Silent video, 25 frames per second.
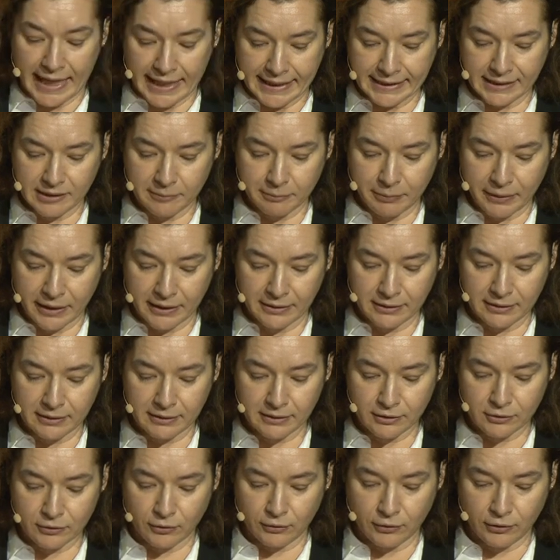and
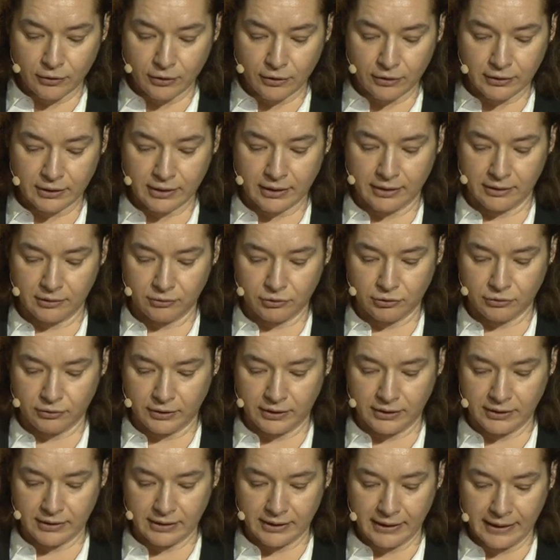dependence on third
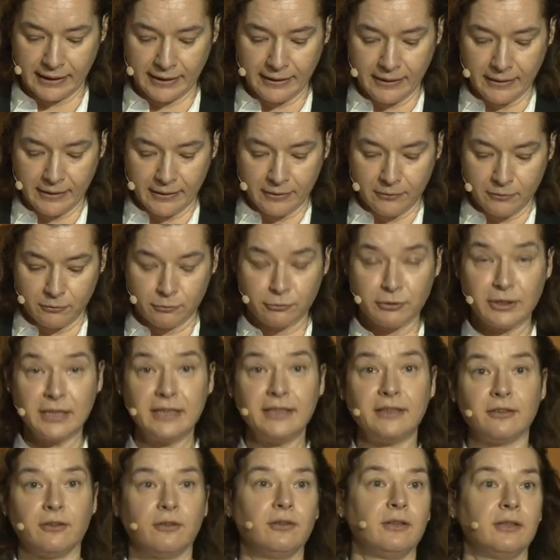countries.
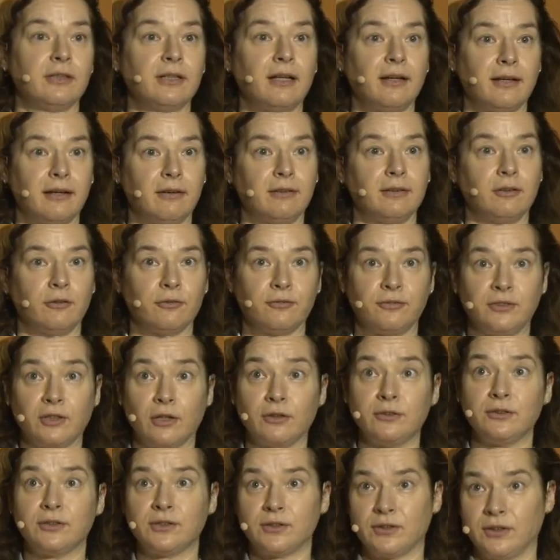Really all of
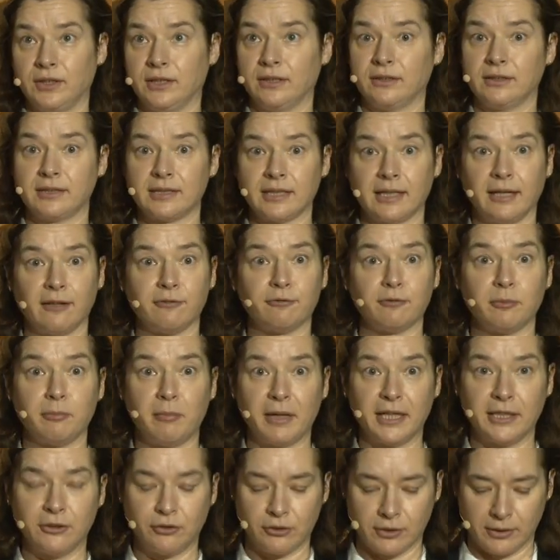those things have a
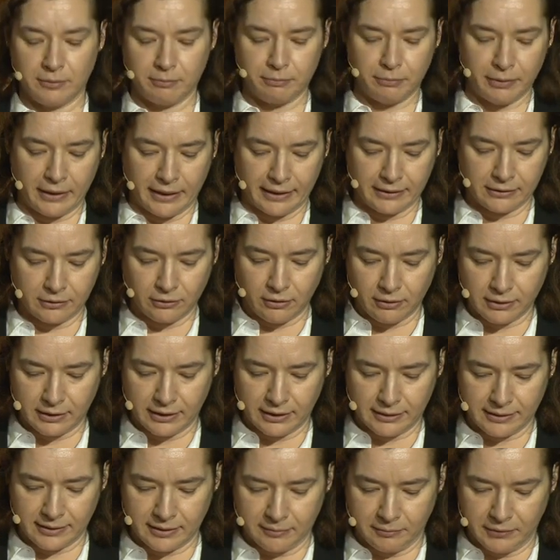major impact on
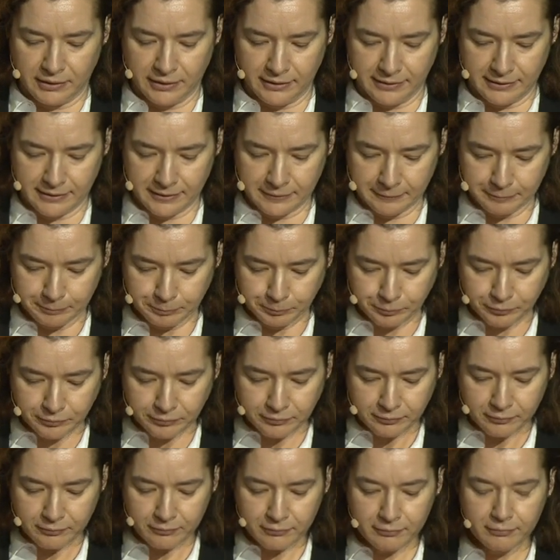SMEs.
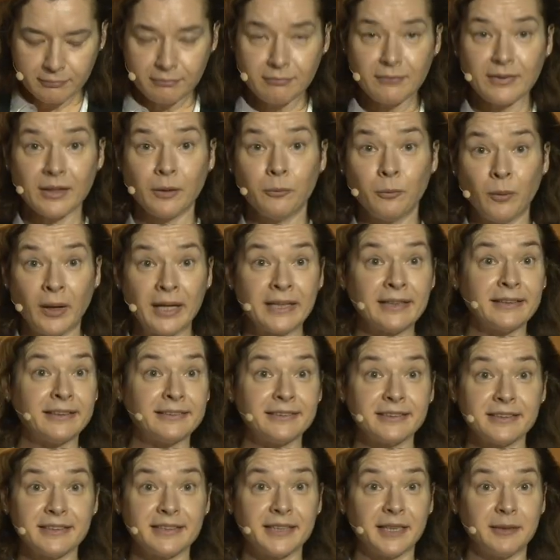While
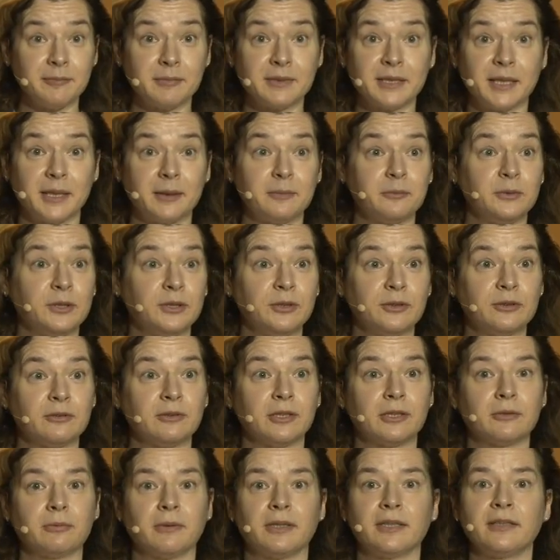at the same time, we do
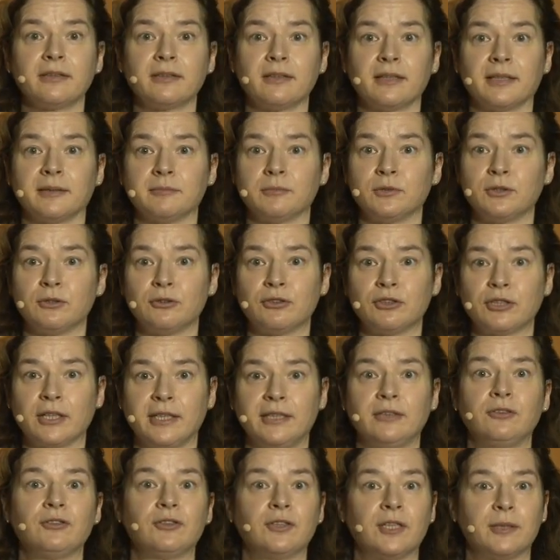require them to
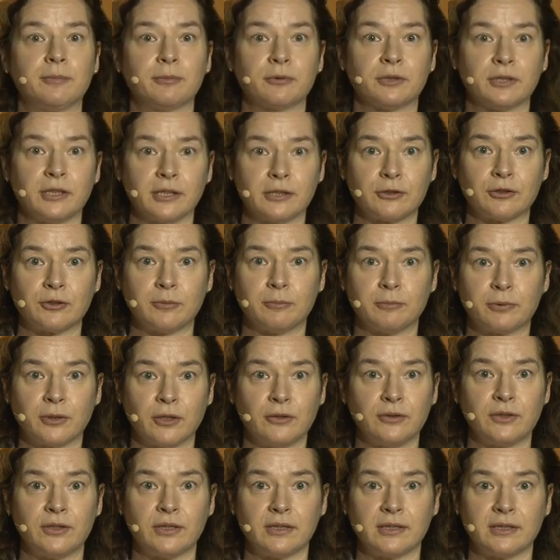change their production
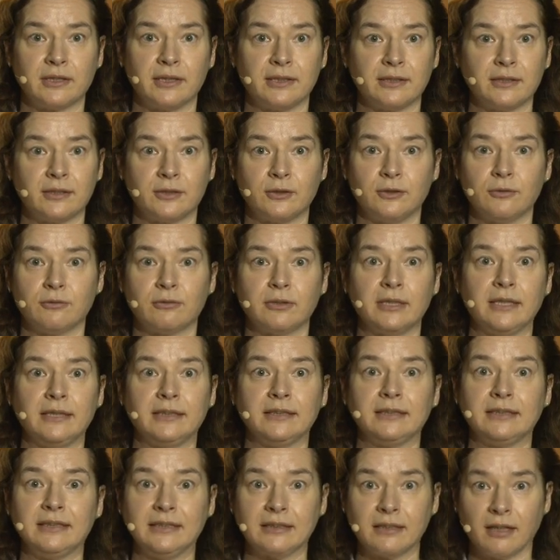processes, to really
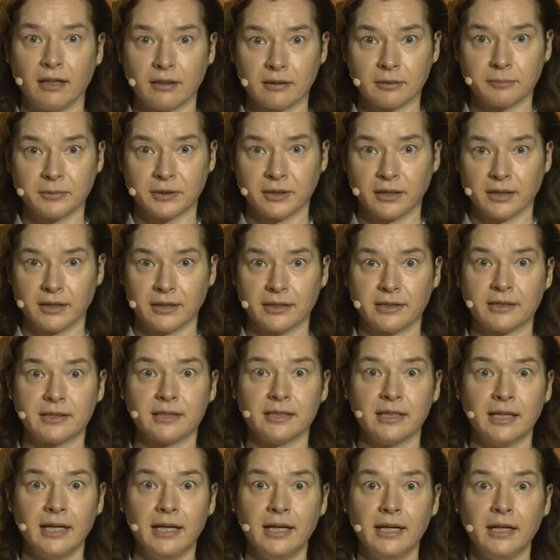
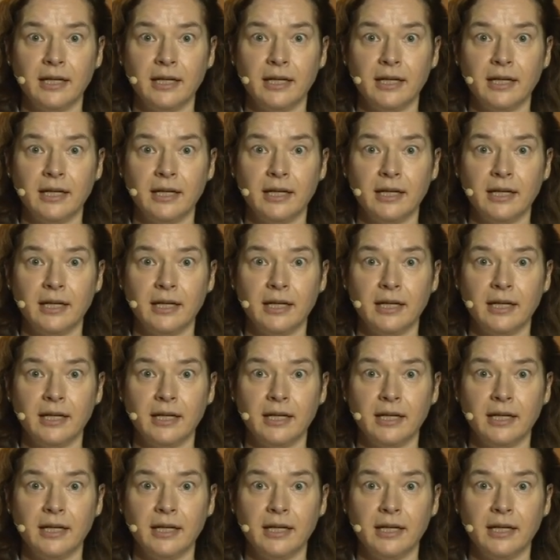decarbonize,